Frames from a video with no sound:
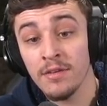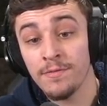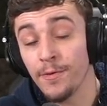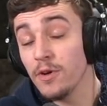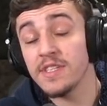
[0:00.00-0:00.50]

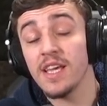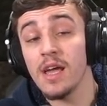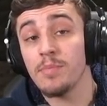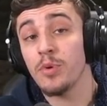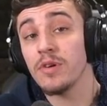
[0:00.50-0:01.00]

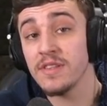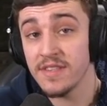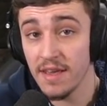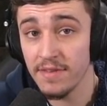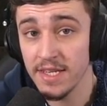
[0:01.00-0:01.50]

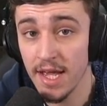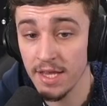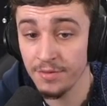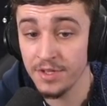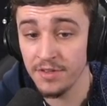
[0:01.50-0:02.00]
48.7
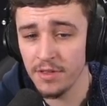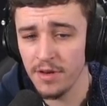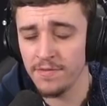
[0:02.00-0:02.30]
days, which is,